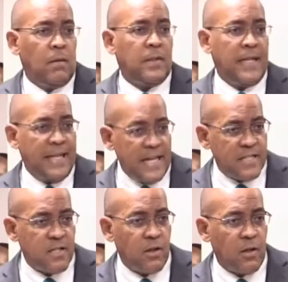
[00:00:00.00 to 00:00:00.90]
Today,
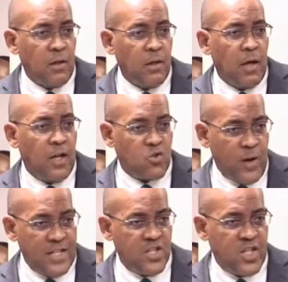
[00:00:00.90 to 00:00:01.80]
sir, a
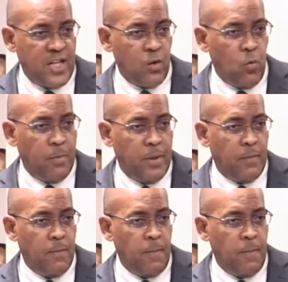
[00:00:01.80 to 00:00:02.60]
transgender woman